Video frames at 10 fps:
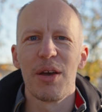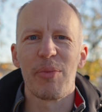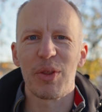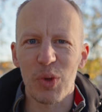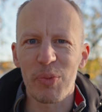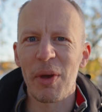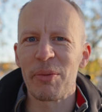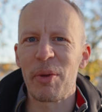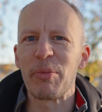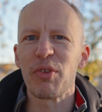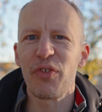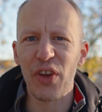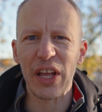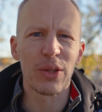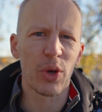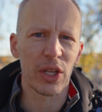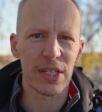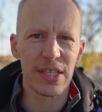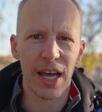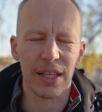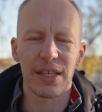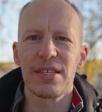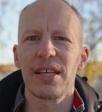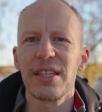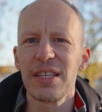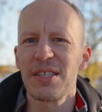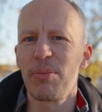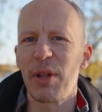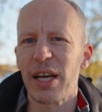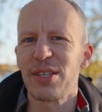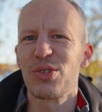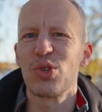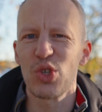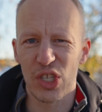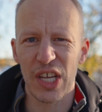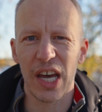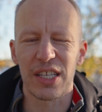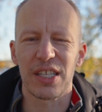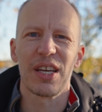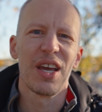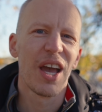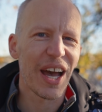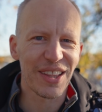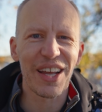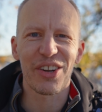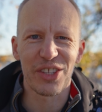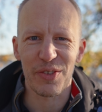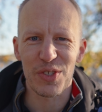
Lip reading: But what many people fail to understand is that this applies to society and narratives